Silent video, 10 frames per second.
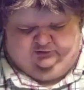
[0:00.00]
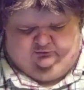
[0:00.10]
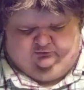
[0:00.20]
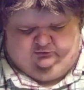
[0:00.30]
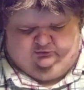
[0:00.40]

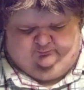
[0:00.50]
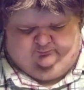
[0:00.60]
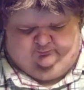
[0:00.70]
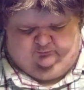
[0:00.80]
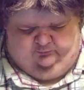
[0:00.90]

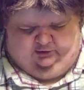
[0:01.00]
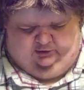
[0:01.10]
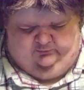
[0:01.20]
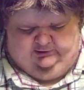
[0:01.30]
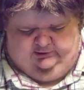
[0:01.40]
compartment
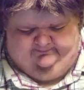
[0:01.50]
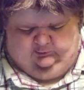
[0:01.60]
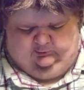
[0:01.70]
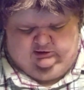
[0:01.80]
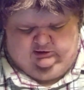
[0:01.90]

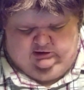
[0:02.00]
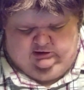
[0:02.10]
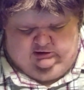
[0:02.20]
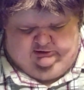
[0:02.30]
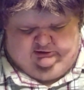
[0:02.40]
that
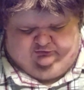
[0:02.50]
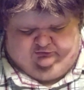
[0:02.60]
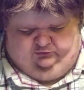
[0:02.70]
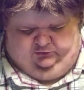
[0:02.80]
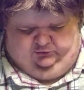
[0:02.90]
destroyed the
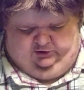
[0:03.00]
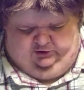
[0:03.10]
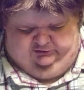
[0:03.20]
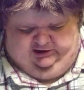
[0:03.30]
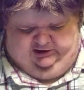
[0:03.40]
watertight
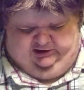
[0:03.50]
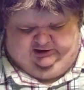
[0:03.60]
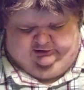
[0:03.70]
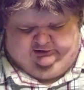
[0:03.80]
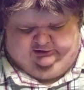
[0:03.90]
integrity
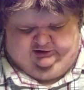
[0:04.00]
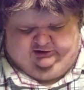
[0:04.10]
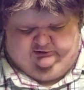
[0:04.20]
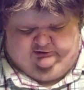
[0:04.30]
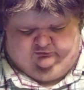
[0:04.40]
of the
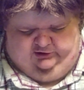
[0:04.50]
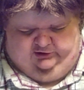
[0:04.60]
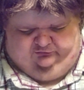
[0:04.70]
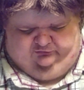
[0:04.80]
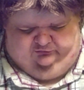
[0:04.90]
rest of the
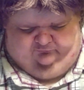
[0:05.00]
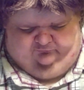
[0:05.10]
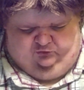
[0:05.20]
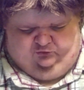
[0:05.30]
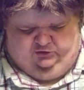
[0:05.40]
forward
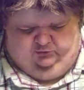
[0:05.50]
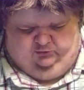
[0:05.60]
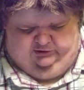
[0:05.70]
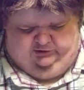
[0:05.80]
bulkheads.